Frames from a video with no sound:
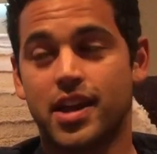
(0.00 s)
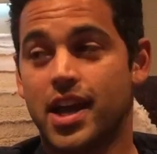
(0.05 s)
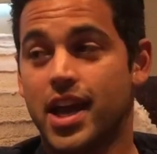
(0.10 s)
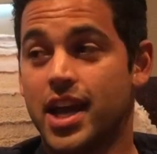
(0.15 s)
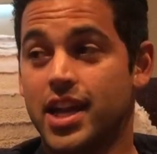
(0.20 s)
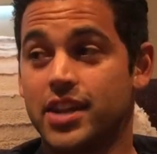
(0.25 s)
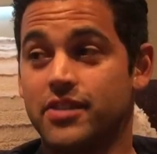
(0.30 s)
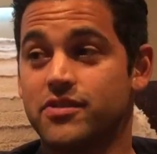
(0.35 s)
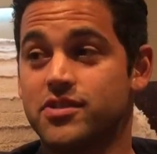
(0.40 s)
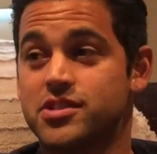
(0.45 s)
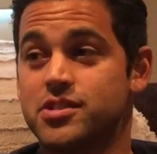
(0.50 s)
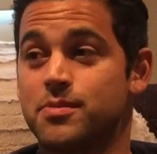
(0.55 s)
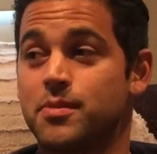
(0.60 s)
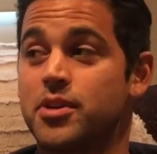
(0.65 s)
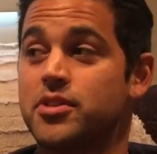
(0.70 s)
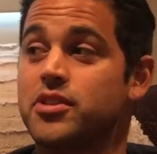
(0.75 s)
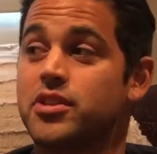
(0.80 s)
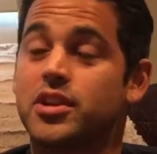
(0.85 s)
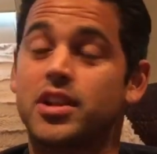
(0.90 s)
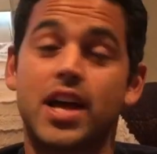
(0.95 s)
and even some
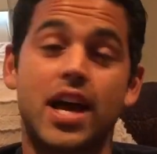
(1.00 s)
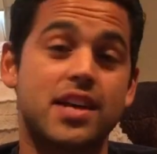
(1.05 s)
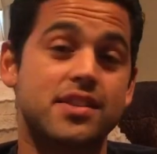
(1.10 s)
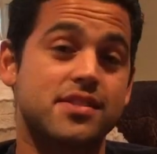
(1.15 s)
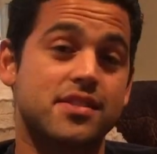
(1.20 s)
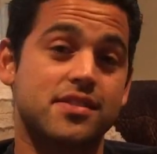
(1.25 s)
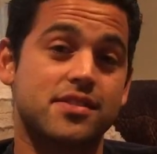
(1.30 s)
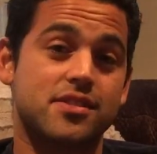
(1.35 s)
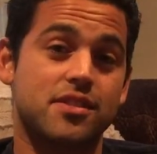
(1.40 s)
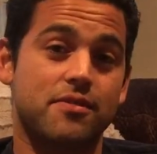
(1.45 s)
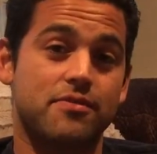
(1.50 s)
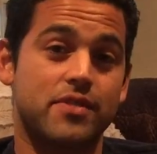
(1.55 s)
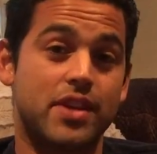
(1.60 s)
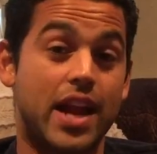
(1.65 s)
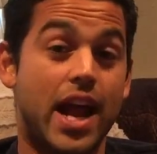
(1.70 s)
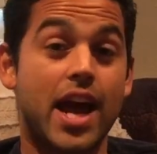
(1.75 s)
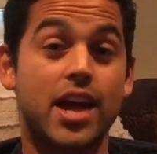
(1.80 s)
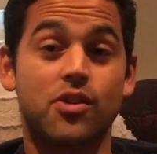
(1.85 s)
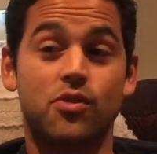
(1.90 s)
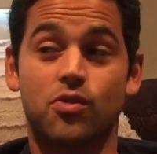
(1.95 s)
other classic stuff that
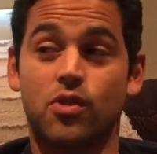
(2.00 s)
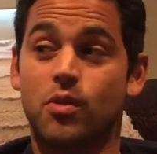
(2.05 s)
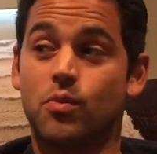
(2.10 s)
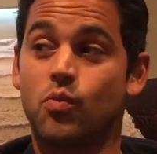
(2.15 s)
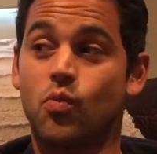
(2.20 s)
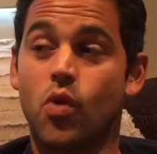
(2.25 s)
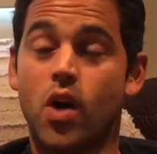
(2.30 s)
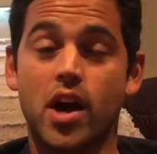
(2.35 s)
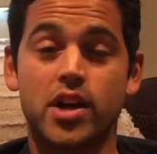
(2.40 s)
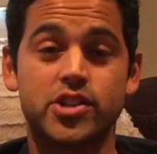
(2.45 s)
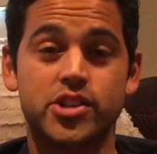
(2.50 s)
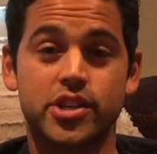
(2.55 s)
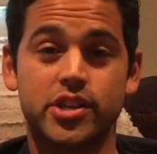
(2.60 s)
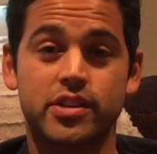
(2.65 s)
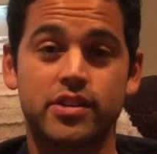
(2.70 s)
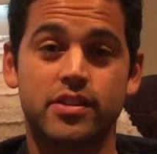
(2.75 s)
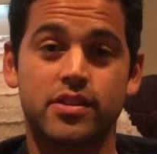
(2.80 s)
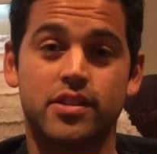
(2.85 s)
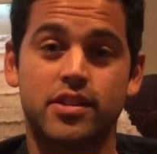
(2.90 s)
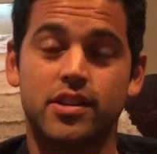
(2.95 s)
I grew up
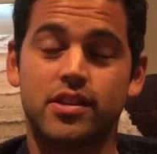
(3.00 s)
watching.